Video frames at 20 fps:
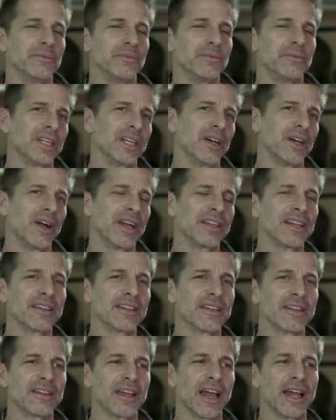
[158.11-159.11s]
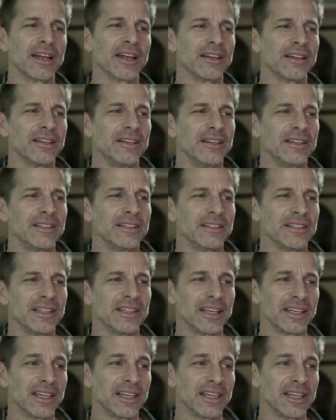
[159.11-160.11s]
You know, I think that
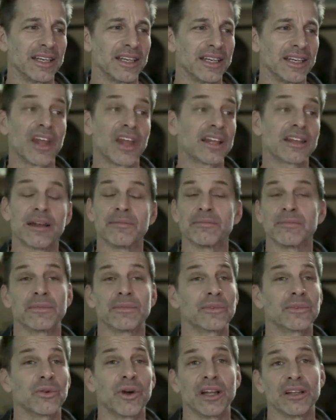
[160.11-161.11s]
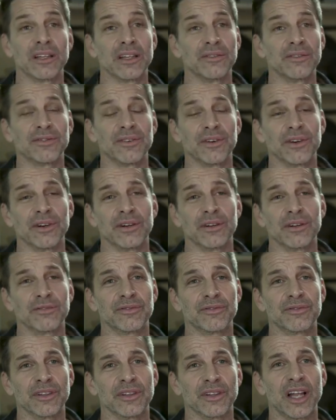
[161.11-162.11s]
yeah, I thank them greatly for
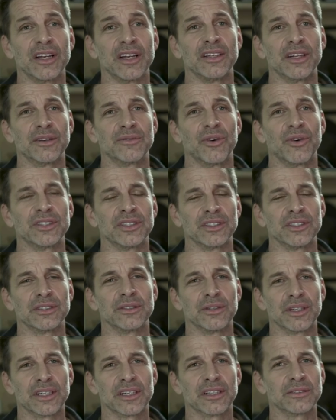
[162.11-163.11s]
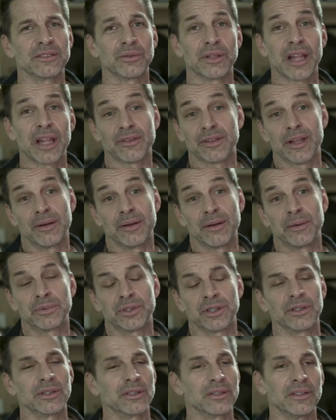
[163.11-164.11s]
lending their voices to it, because without them, I'm
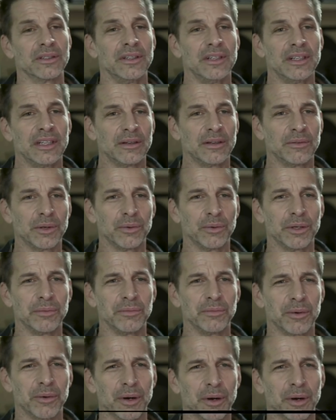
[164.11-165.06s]
sure we wouldn't be where